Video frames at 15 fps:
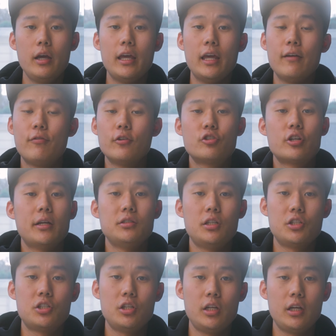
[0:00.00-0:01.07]
if you're
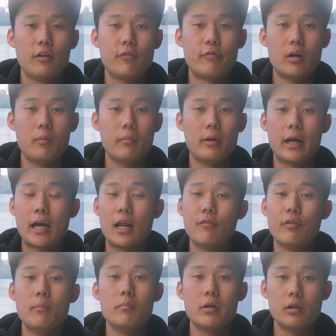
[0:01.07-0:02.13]
transitioning from kind
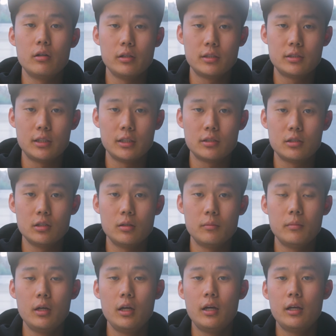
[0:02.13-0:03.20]
of a mirrorless
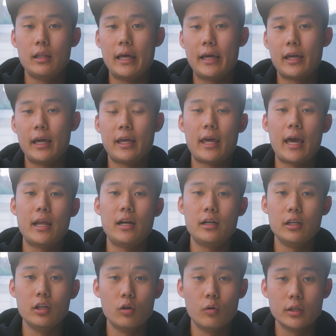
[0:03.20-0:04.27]
system like a Canon
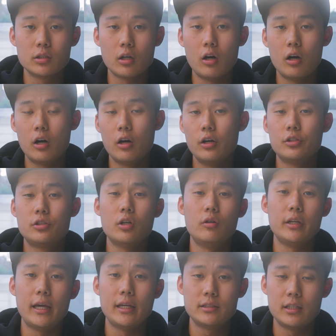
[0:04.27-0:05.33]
EOS R,
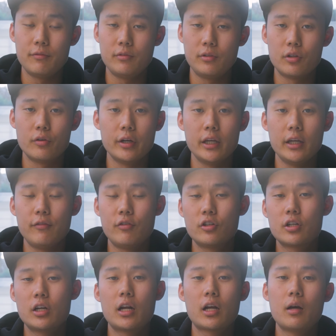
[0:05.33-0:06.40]
Sony a7 III. If you're
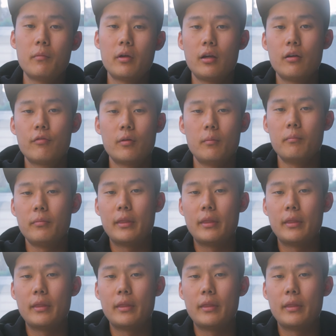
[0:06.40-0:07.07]
trying to coming from